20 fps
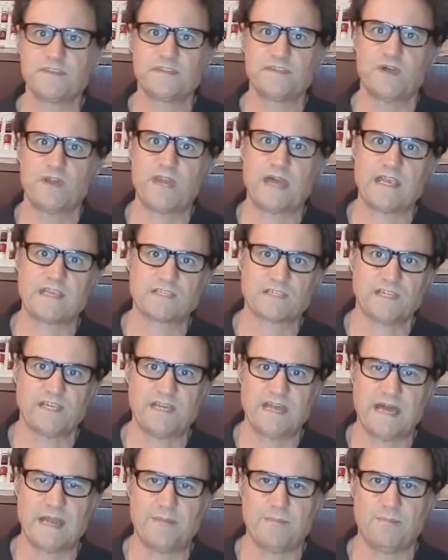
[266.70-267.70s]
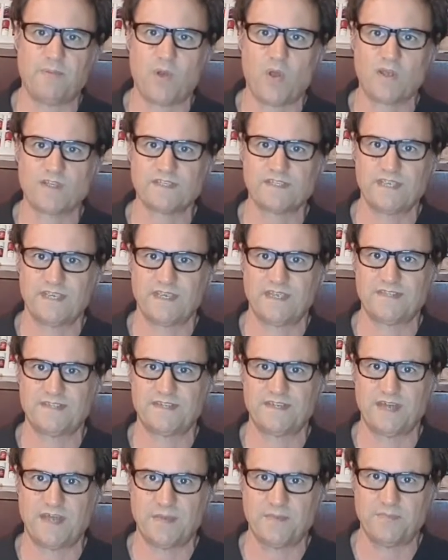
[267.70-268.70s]
is not actually an unboxing, it's
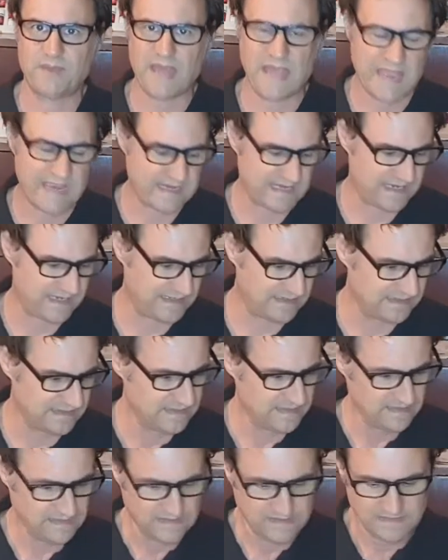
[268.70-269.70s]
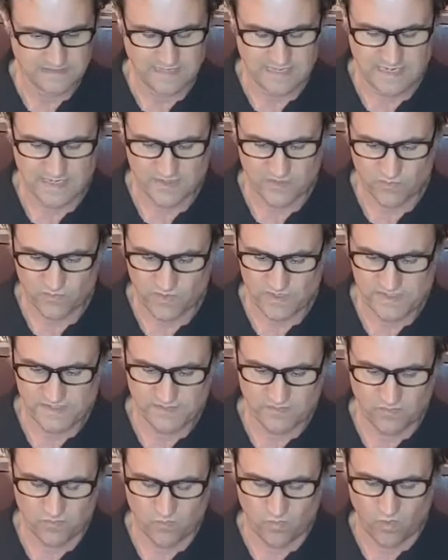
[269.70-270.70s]
an unbagging. Now the
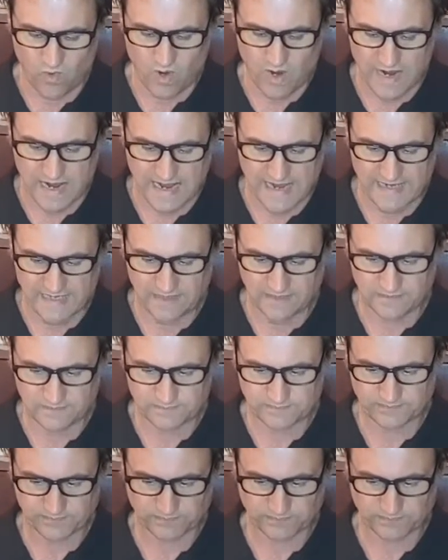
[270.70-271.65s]
reason why